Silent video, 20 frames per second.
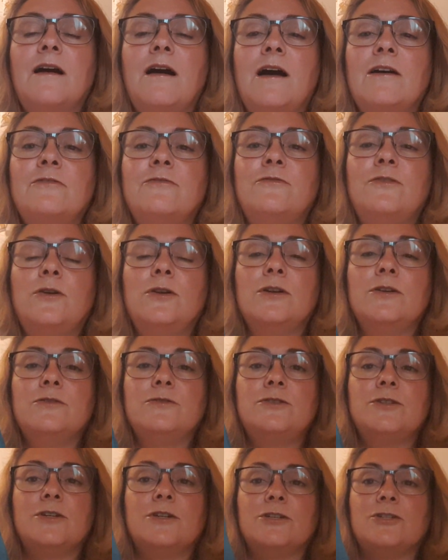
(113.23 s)
I
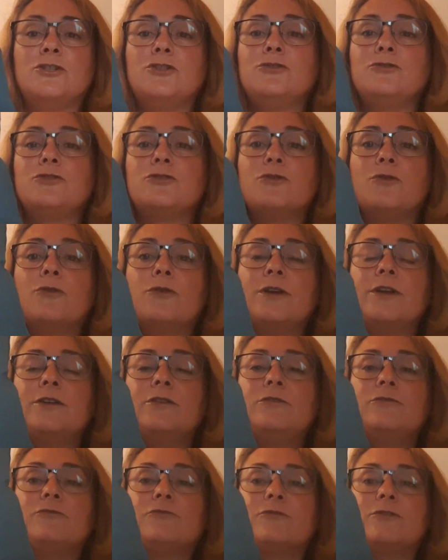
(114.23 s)
followed a
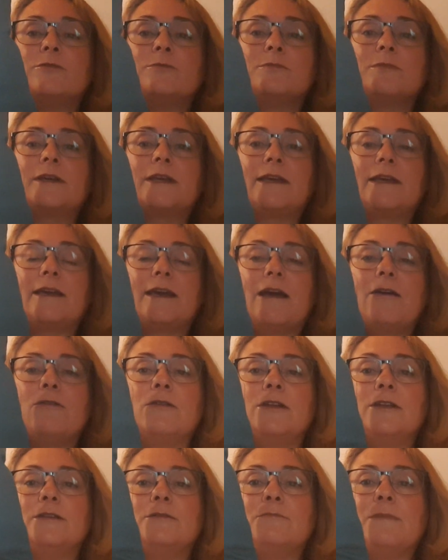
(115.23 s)
tutorial from
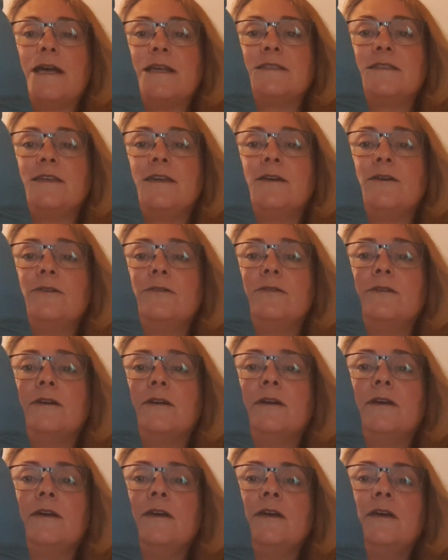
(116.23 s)
Carolyn Mazio.
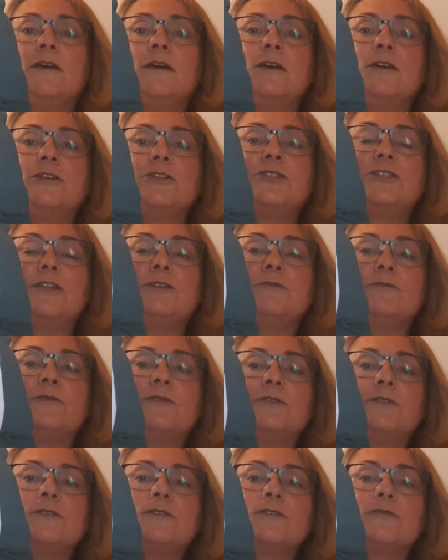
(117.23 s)
She
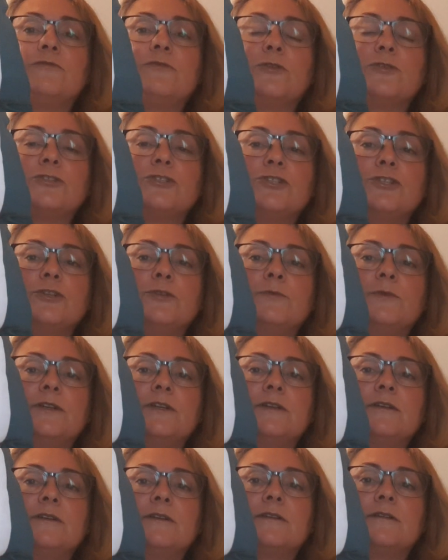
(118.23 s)
was a floss tuber.